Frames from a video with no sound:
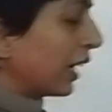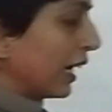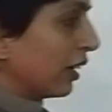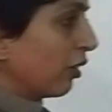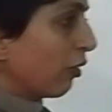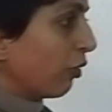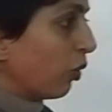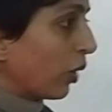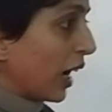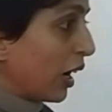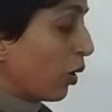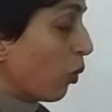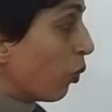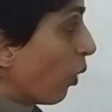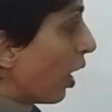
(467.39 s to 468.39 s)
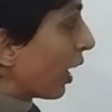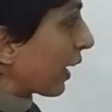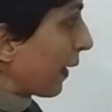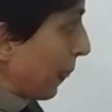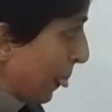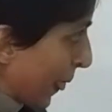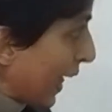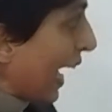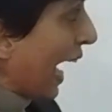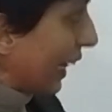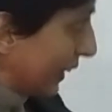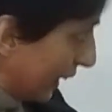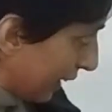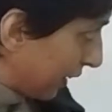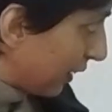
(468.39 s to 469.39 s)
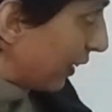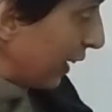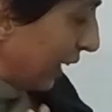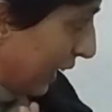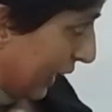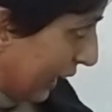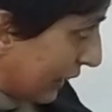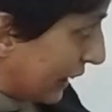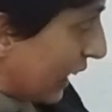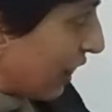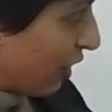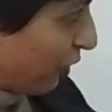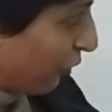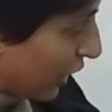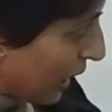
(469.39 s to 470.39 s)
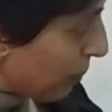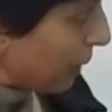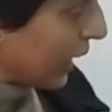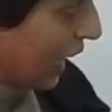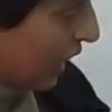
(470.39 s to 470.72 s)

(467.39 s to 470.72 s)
kind of work. I think this framing